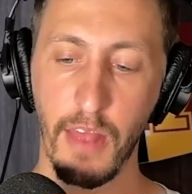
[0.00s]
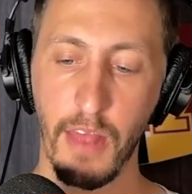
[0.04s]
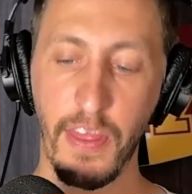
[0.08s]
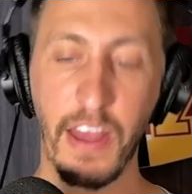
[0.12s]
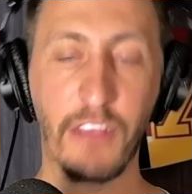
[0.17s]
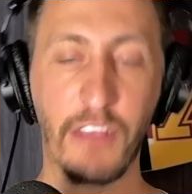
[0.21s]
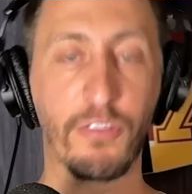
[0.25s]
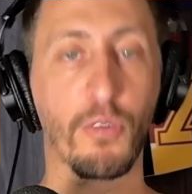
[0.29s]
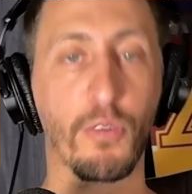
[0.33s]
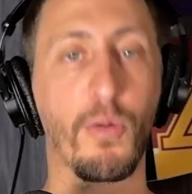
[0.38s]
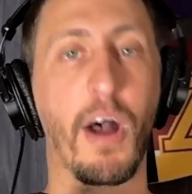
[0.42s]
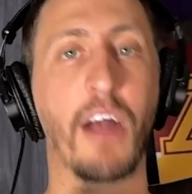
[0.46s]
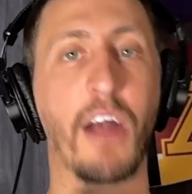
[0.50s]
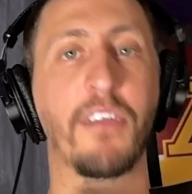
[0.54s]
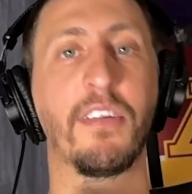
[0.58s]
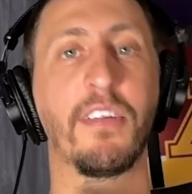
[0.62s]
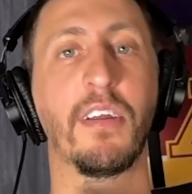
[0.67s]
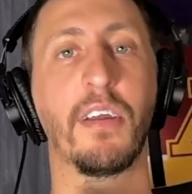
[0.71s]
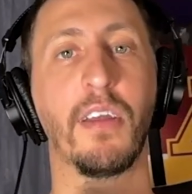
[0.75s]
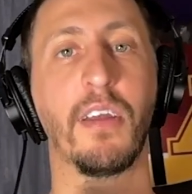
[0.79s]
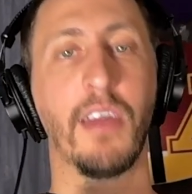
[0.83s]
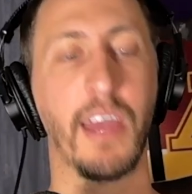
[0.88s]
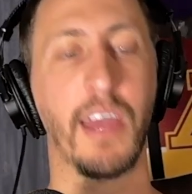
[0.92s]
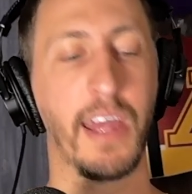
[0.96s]
Thanks for
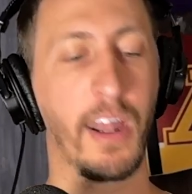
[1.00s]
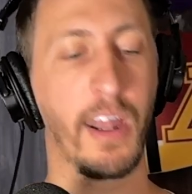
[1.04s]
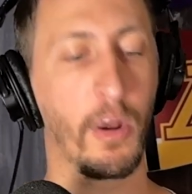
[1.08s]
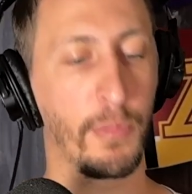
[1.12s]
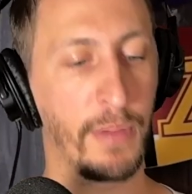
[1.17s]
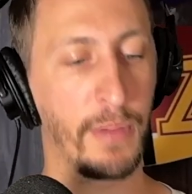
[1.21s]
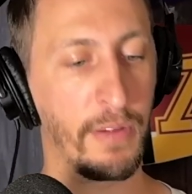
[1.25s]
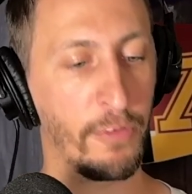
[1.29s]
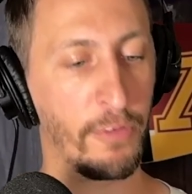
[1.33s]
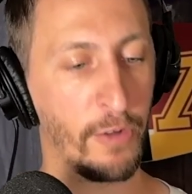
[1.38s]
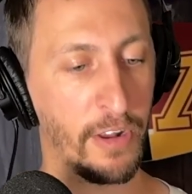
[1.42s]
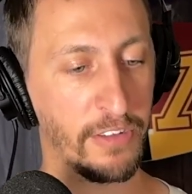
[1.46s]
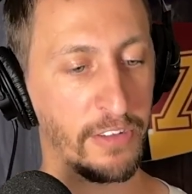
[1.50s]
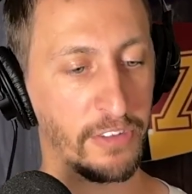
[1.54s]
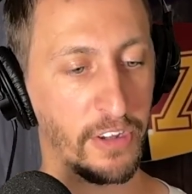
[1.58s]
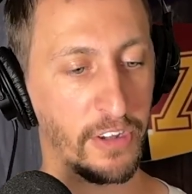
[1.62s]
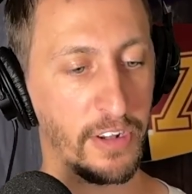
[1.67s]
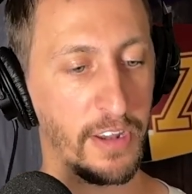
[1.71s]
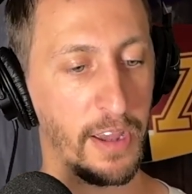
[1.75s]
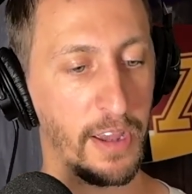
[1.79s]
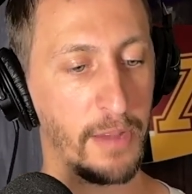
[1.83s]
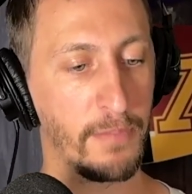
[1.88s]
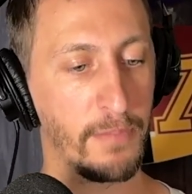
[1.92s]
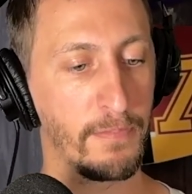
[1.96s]
watching, and I hope everyone has a
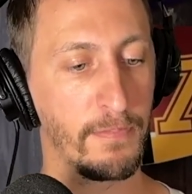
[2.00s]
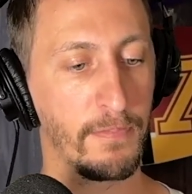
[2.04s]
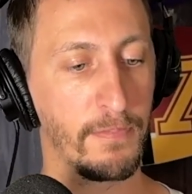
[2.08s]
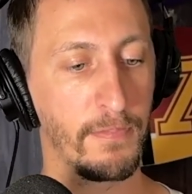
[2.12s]
good day.